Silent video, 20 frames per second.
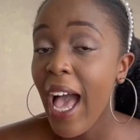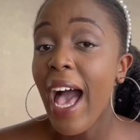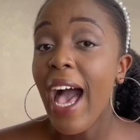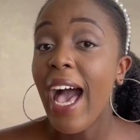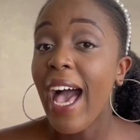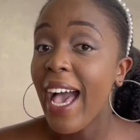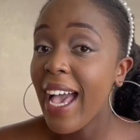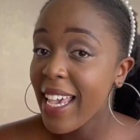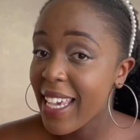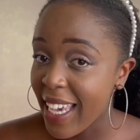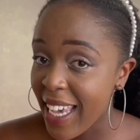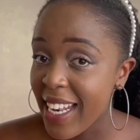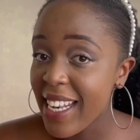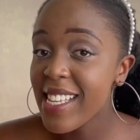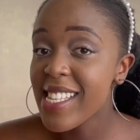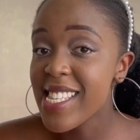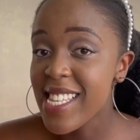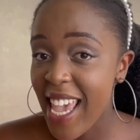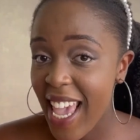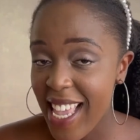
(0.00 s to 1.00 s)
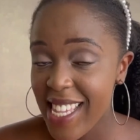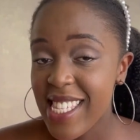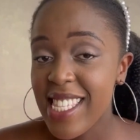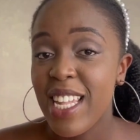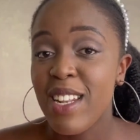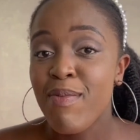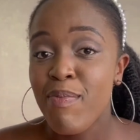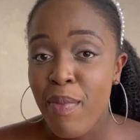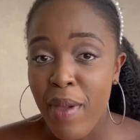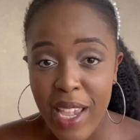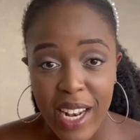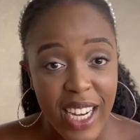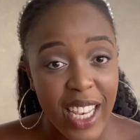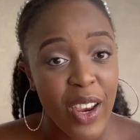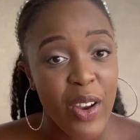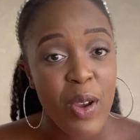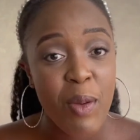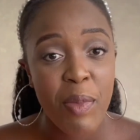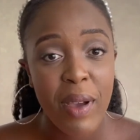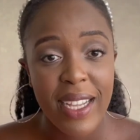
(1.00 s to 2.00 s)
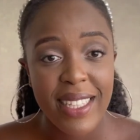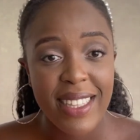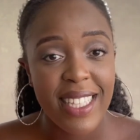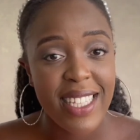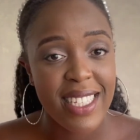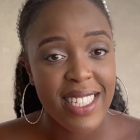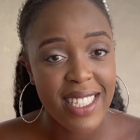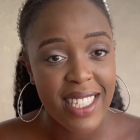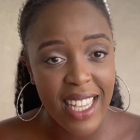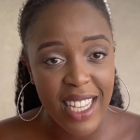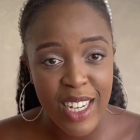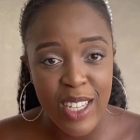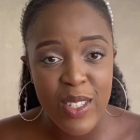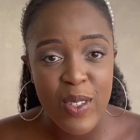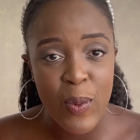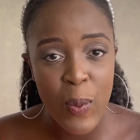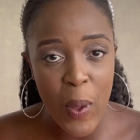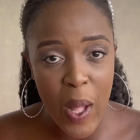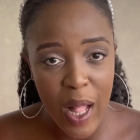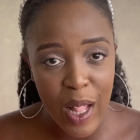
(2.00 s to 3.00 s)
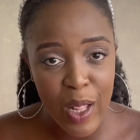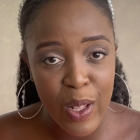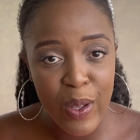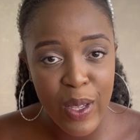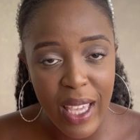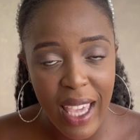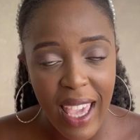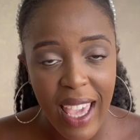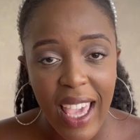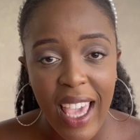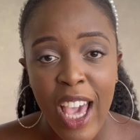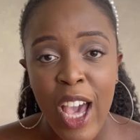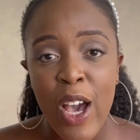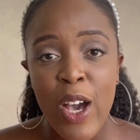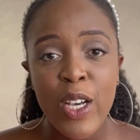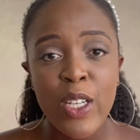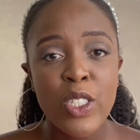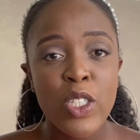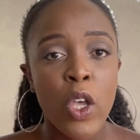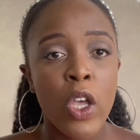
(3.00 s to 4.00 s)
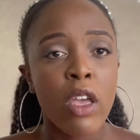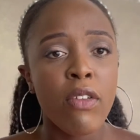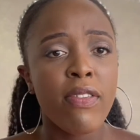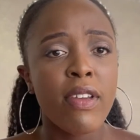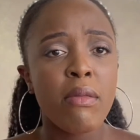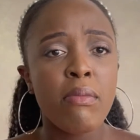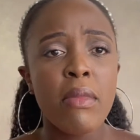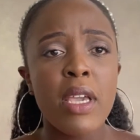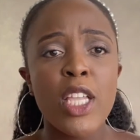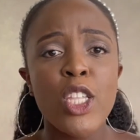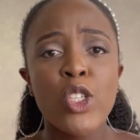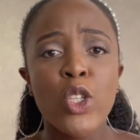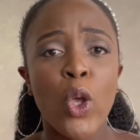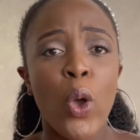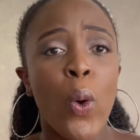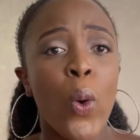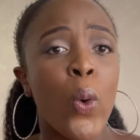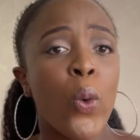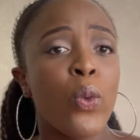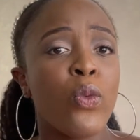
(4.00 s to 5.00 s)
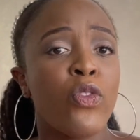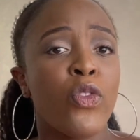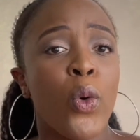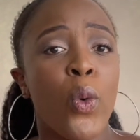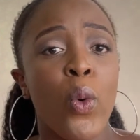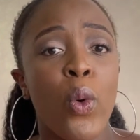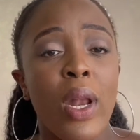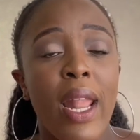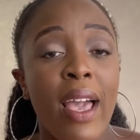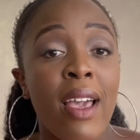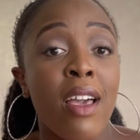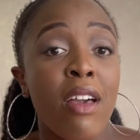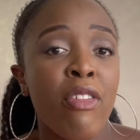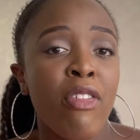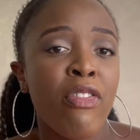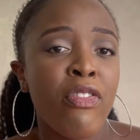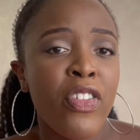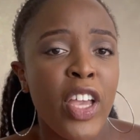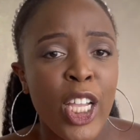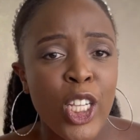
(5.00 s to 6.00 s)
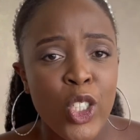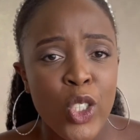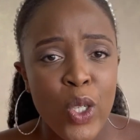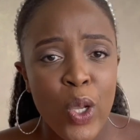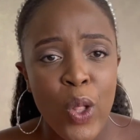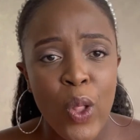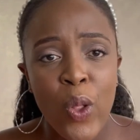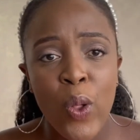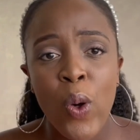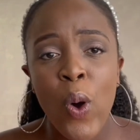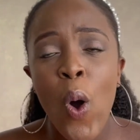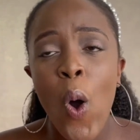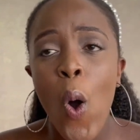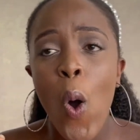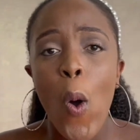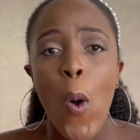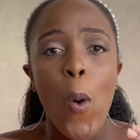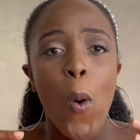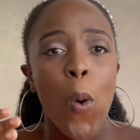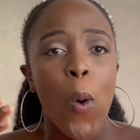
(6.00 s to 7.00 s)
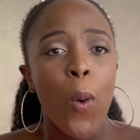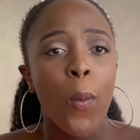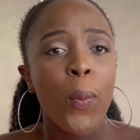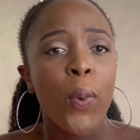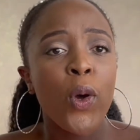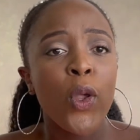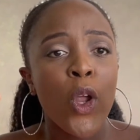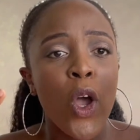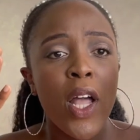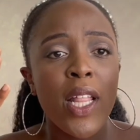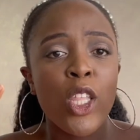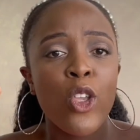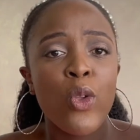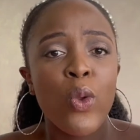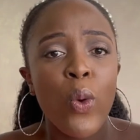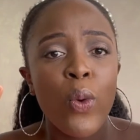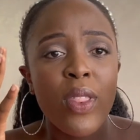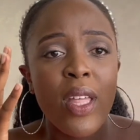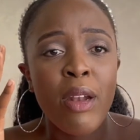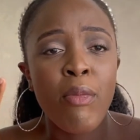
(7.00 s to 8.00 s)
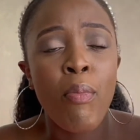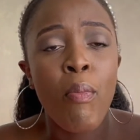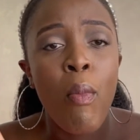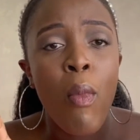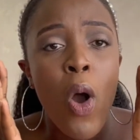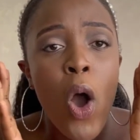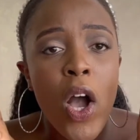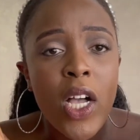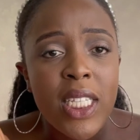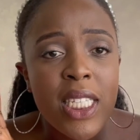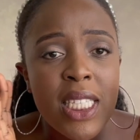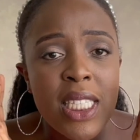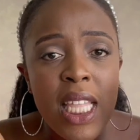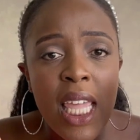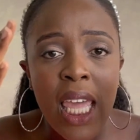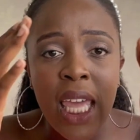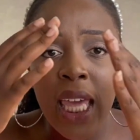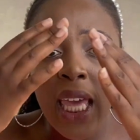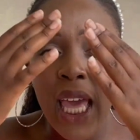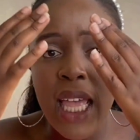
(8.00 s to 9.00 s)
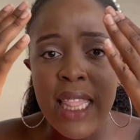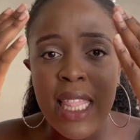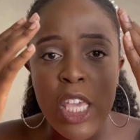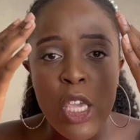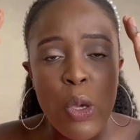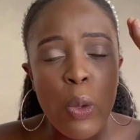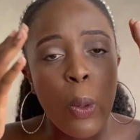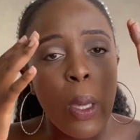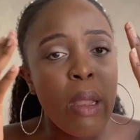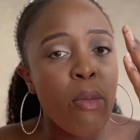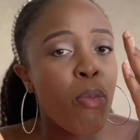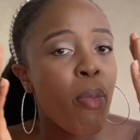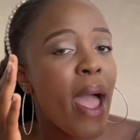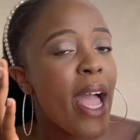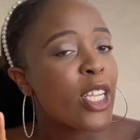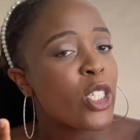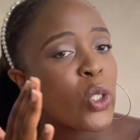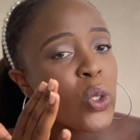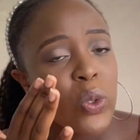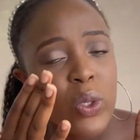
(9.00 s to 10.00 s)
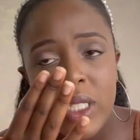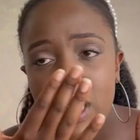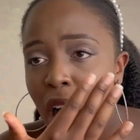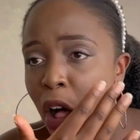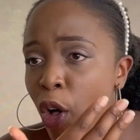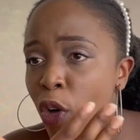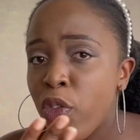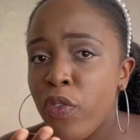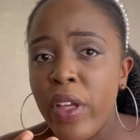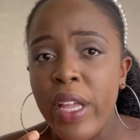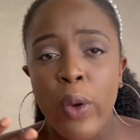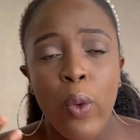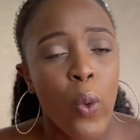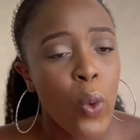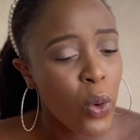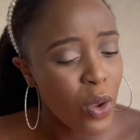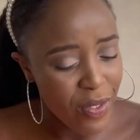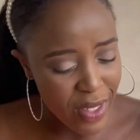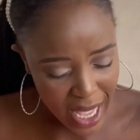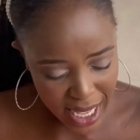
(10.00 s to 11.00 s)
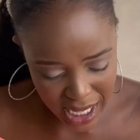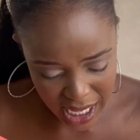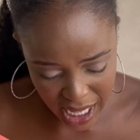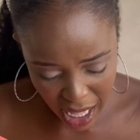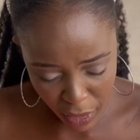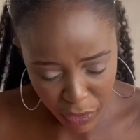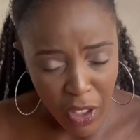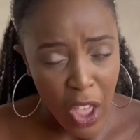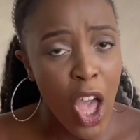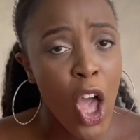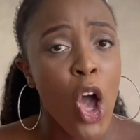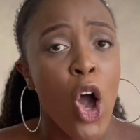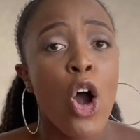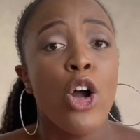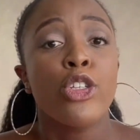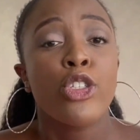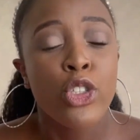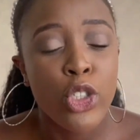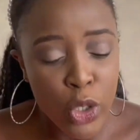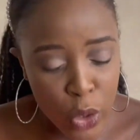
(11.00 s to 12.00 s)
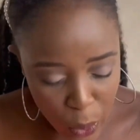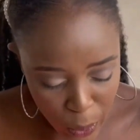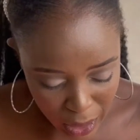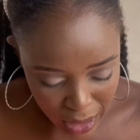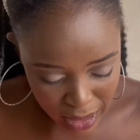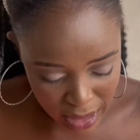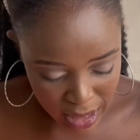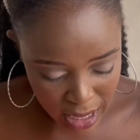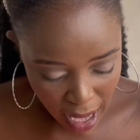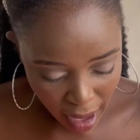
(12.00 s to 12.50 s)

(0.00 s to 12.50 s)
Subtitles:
I can attest that men care about their skin as well, okay? So if it means go for like a facial, or put on, you know, that mask thing, and then you can patch yourself and all of that stuff, do it.